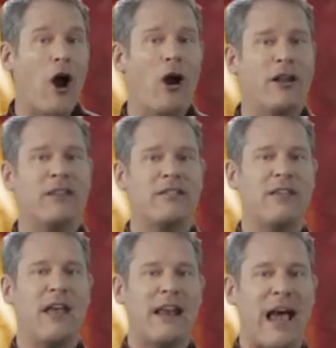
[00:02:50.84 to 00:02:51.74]
harness,
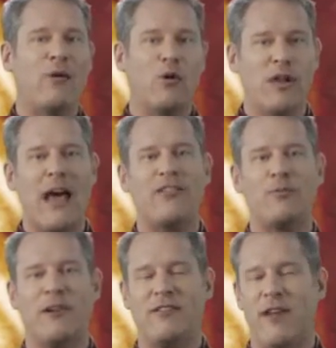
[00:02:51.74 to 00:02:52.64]
and I will
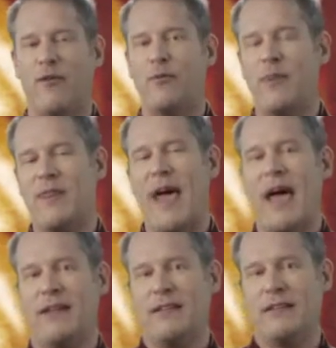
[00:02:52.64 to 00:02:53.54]
lash myself with
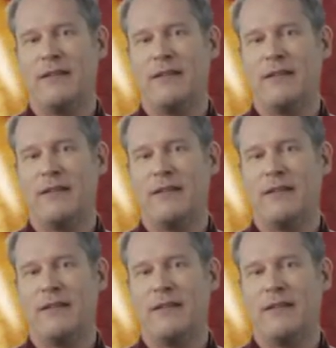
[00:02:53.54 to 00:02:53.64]
that.